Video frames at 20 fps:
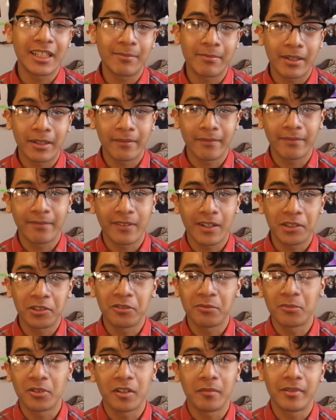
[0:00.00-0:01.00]
not my friend
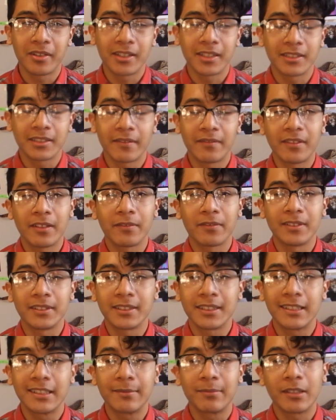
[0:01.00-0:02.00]
no more because of
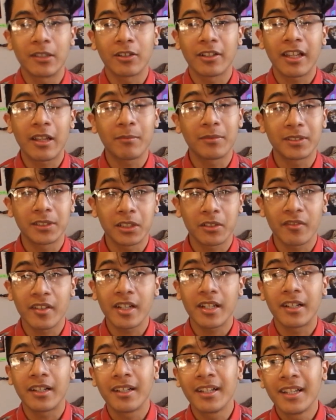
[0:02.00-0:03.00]
differences, but her name was
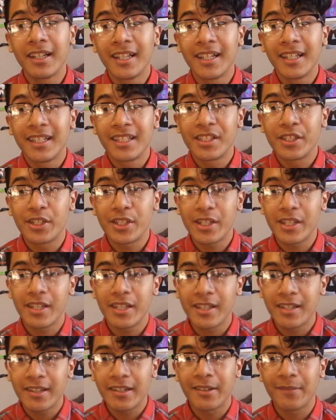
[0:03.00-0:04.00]
Serena,
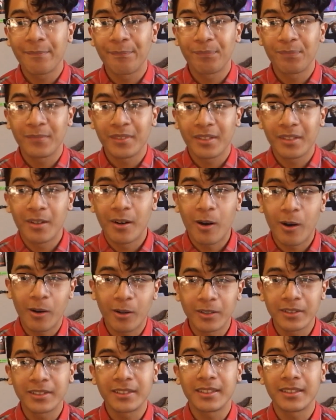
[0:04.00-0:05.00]
she
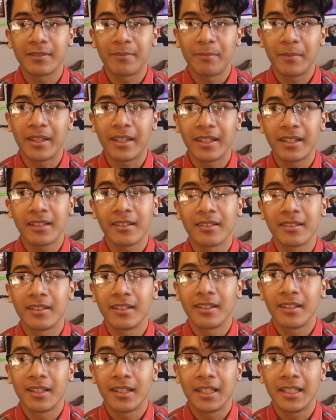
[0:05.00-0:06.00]
called me
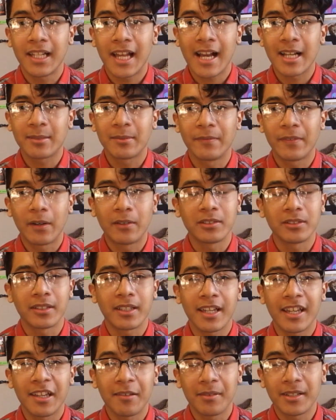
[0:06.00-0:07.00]
and asked me if I was
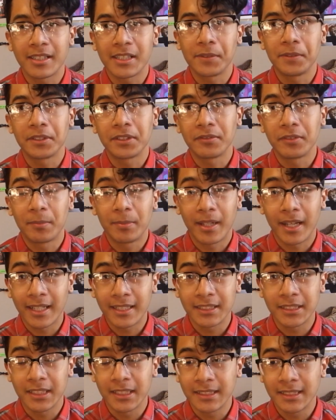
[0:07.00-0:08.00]
okay because I wasn't
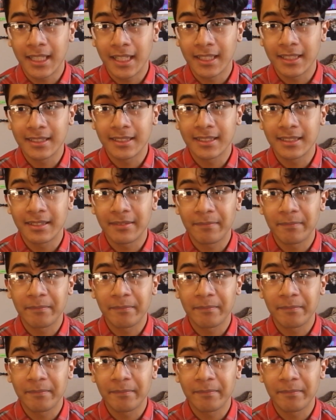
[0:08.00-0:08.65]
replying to her text.